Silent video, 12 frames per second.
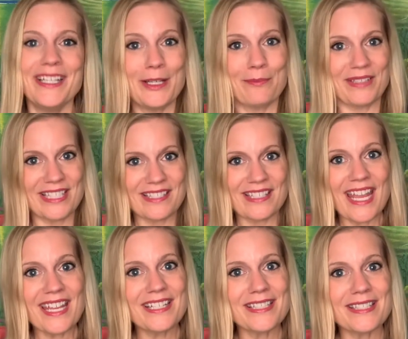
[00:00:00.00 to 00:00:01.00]

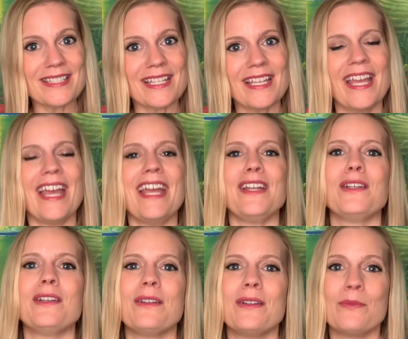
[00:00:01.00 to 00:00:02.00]
mistakes and
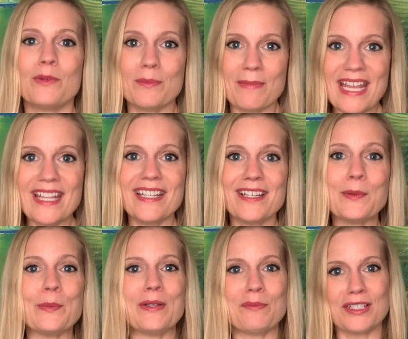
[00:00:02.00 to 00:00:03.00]

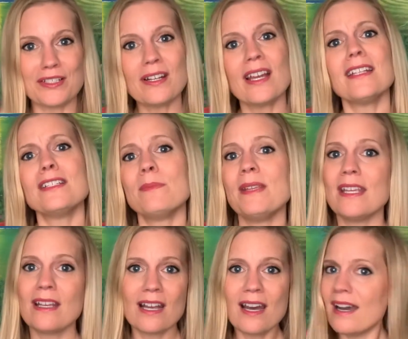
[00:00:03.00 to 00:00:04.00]
when we're trying to be
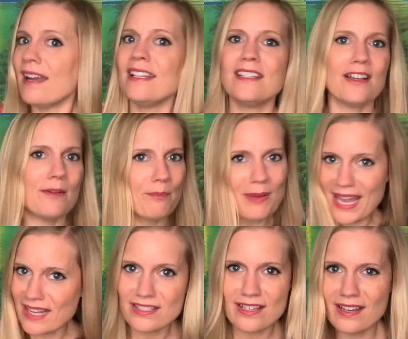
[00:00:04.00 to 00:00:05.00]
kind and
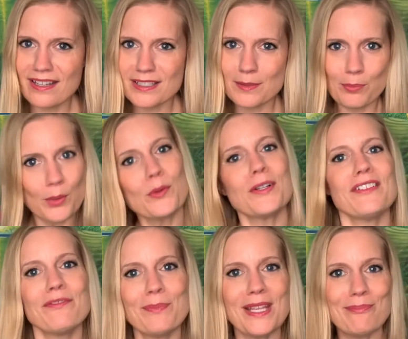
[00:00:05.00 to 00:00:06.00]
compassionate, supportive
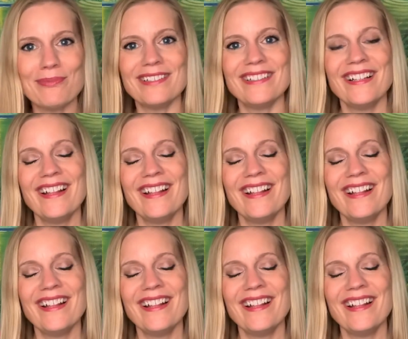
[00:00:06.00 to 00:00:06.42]
people,